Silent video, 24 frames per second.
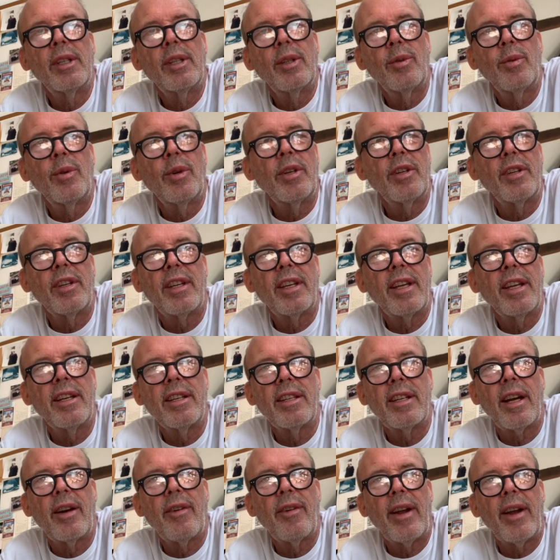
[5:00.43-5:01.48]
Wunderkind
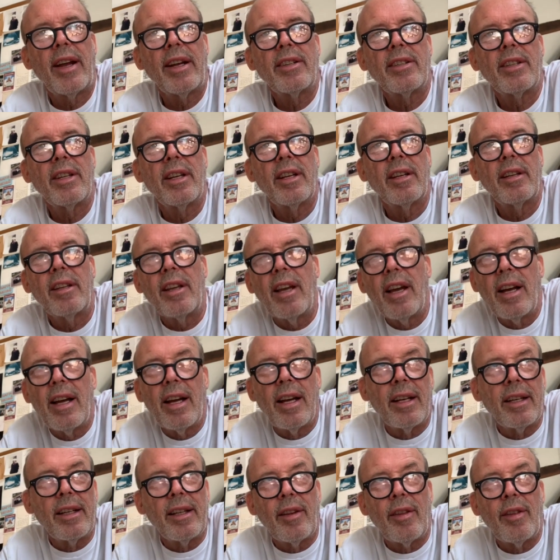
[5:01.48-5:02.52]
director,
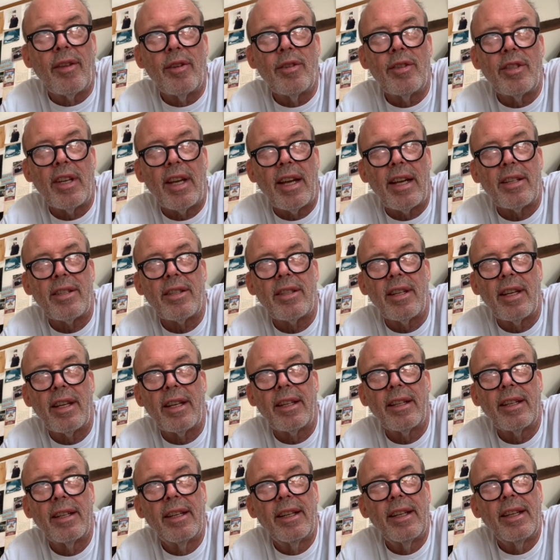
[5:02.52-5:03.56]
young, enthusiastic.
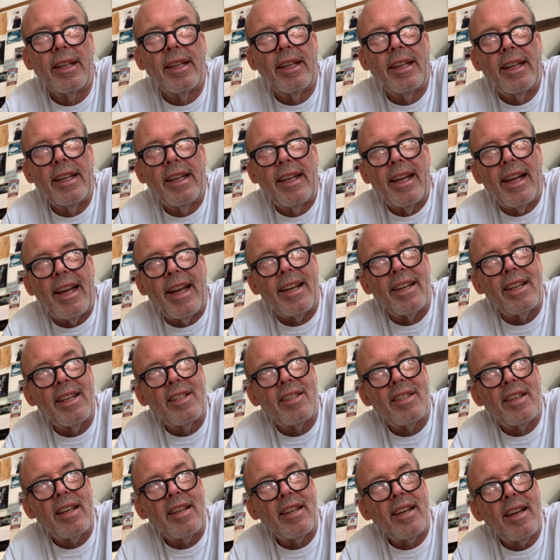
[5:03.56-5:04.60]
And he
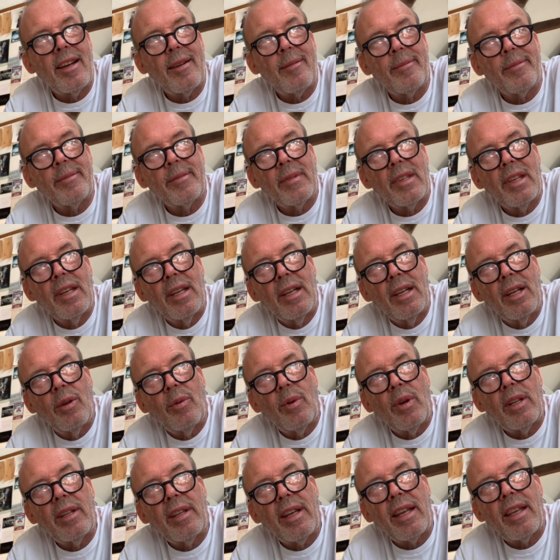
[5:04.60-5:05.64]
said, yeah,
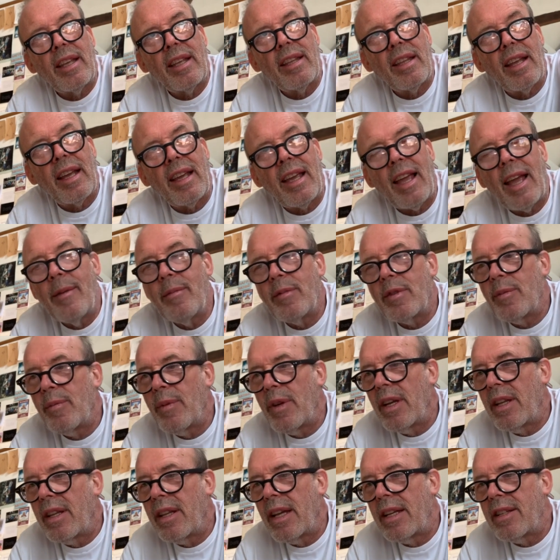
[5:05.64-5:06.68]
well, they came to me
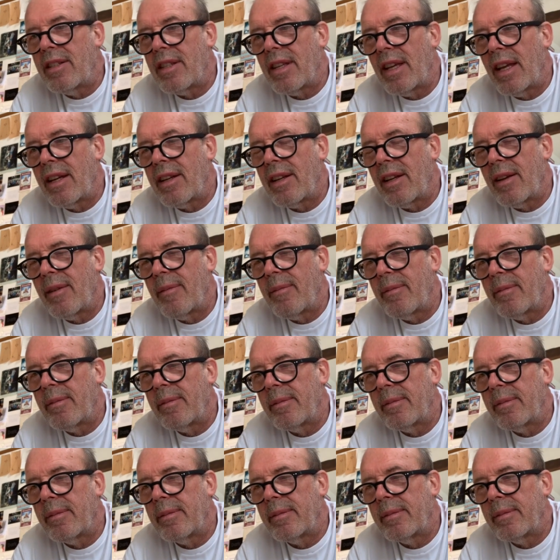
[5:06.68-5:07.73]
and they said,
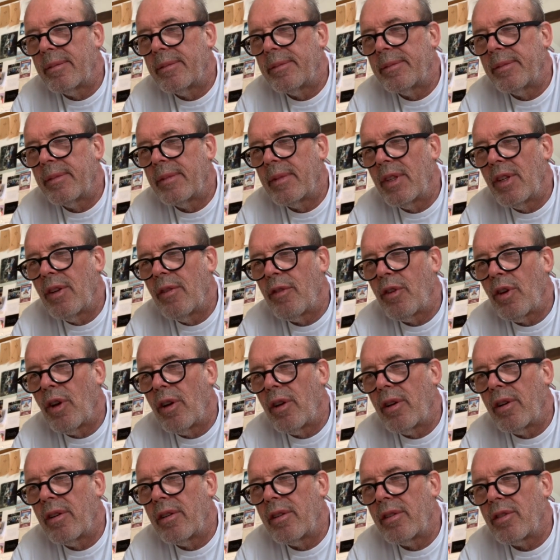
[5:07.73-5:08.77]
you've got
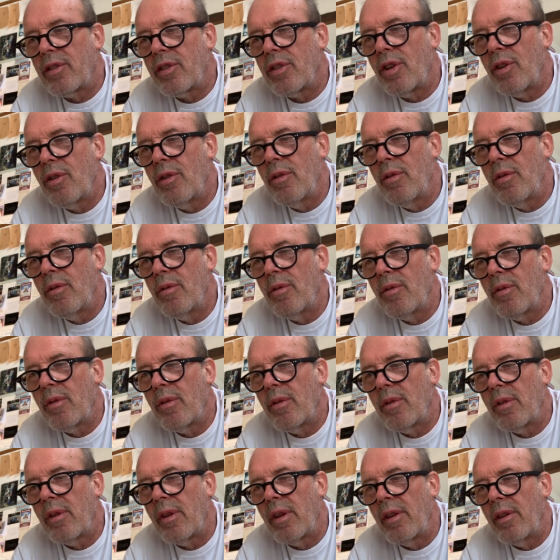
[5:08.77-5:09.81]

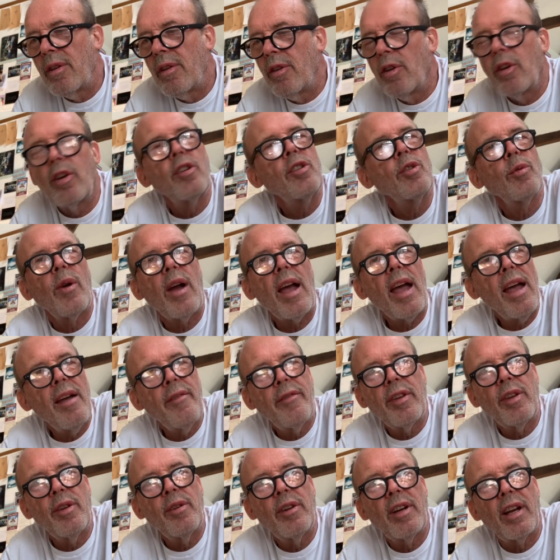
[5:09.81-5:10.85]
you can do whatever
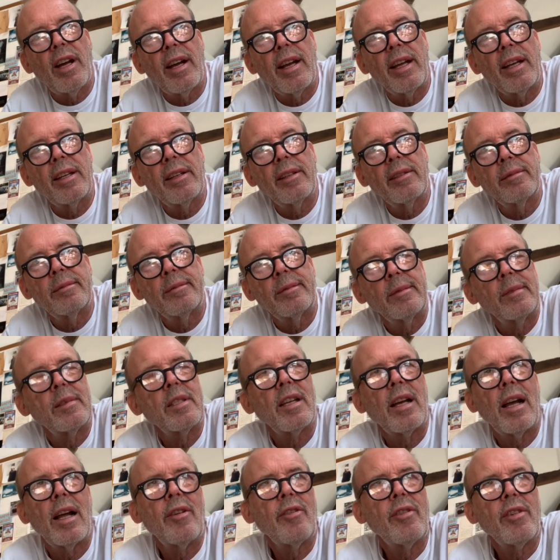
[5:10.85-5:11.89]
you like. There's
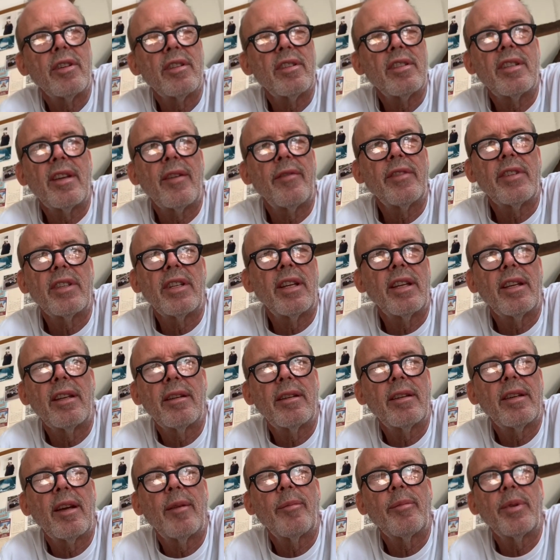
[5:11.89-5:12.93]
170
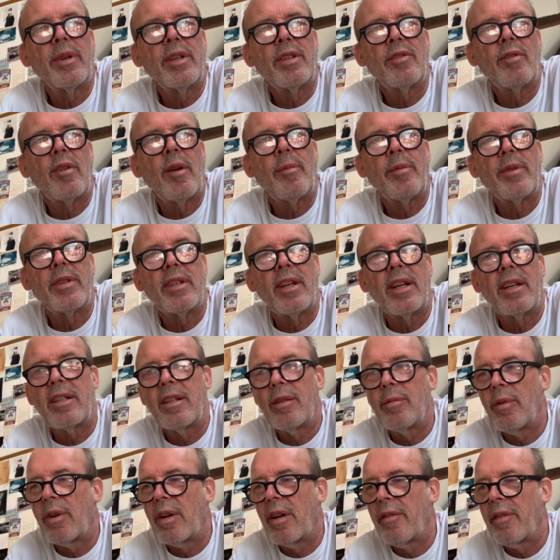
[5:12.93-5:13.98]
companies represented,
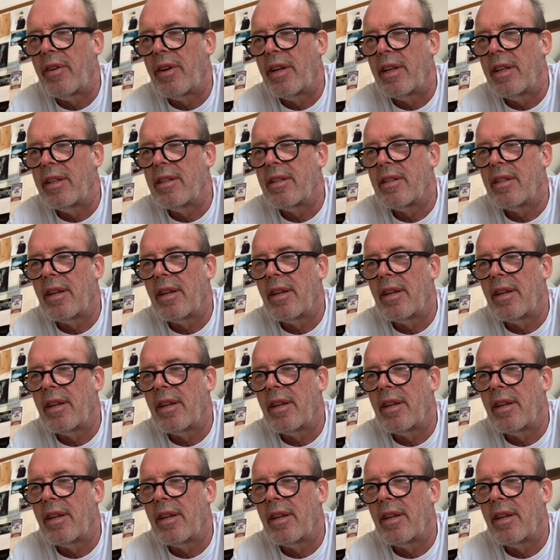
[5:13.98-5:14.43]
whatever it is.